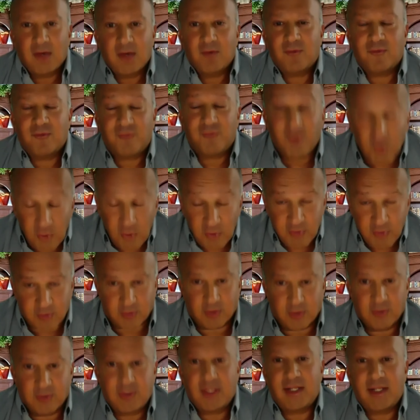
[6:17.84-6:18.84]

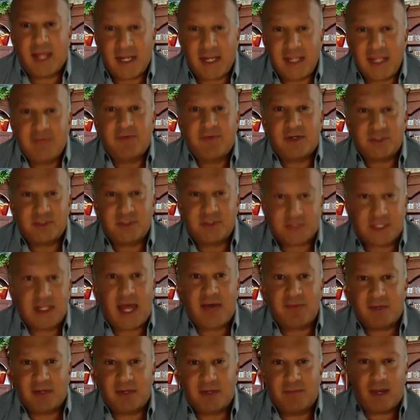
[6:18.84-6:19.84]
further than any of us can
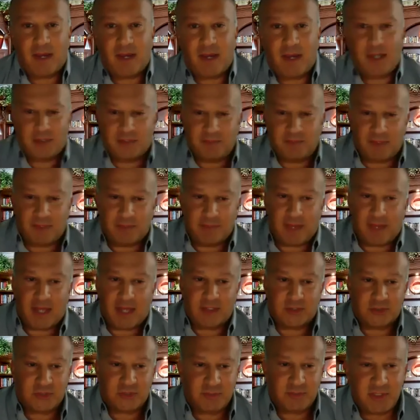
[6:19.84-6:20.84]
even
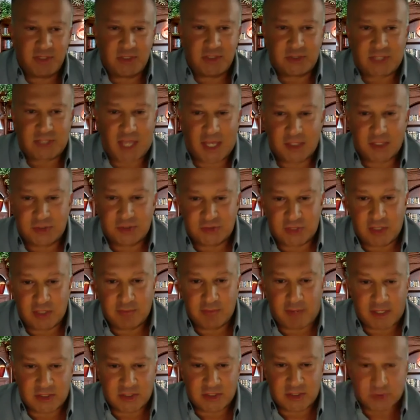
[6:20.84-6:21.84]
imagine. So let me just kind of share
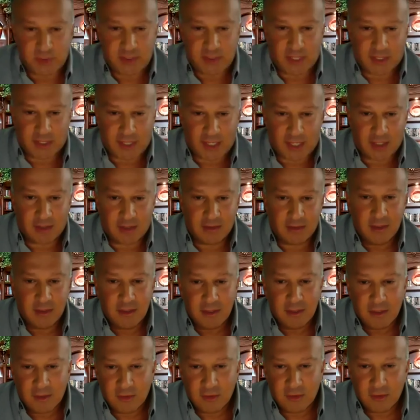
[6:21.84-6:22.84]
my screen. I got a
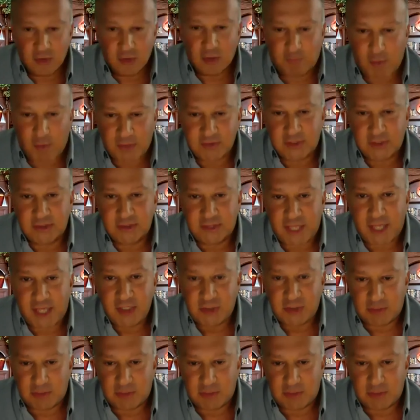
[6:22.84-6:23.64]
little presentation.